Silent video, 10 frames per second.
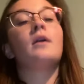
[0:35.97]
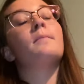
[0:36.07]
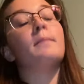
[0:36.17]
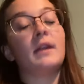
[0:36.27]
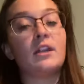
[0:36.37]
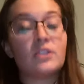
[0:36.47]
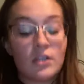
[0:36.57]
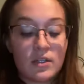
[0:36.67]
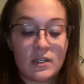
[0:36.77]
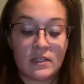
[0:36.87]
many
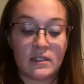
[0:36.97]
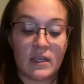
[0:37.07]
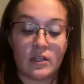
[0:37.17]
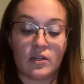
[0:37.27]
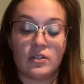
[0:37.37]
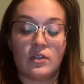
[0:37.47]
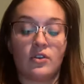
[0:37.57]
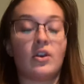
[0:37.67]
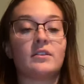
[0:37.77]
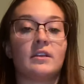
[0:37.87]
juniors and seniors
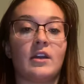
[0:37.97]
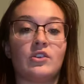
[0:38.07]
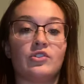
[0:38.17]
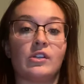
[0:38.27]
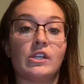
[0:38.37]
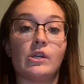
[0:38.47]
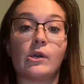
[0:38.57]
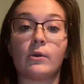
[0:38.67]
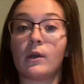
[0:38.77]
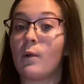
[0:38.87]
across the country who
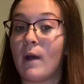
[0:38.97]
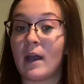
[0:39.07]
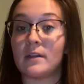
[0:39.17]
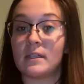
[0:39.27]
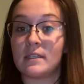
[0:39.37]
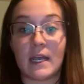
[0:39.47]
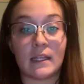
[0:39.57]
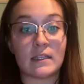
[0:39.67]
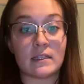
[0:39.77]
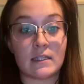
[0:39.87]
are required to take
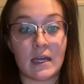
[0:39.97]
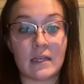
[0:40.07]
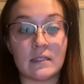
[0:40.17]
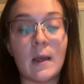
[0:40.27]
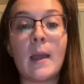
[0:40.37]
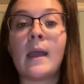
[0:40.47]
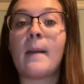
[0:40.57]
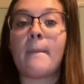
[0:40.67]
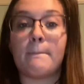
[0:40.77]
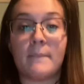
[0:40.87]
this test
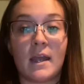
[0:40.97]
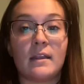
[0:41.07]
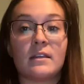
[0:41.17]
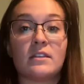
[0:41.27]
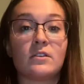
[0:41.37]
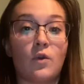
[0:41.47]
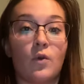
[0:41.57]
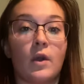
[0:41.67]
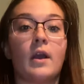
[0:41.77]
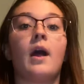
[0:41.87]
make this
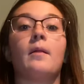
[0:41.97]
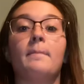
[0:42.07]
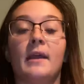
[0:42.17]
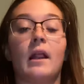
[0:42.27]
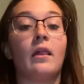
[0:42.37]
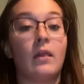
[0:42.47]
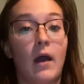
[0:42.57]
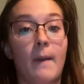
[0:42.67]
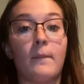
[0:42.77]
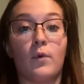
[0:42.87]
score mean a
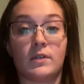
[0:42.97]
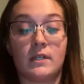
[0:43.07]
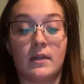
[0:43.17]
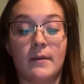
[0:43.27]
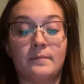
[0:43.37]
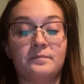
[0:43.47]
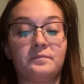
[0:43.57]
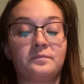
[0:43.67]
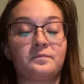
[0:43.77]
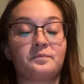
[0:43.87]
lot more to them.
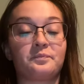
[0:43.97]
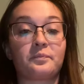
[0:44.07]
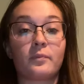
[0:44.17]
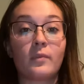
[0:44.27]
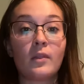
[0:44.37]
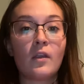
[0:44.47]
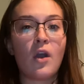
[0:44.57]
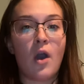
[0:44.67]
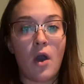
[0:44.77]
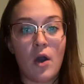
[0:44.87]

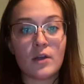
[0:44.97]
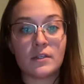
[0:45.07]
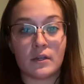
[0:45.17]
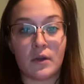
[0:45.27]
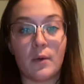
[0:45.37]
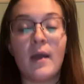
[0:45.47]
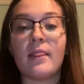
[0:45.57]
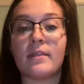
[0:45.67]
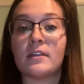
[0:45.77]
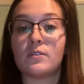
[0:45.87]
Also,
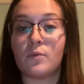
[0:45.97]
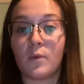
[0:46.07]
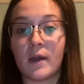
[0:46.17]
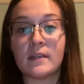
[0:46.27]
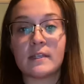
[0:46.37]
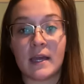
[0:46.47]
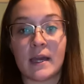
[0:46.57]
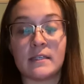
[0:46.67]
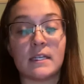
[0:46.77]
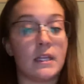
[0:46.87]
this one
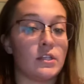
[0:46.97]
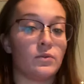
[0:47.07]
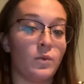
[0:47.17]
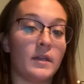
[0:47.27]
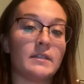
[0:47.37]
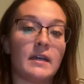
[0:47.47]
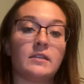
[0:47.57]
test and this one test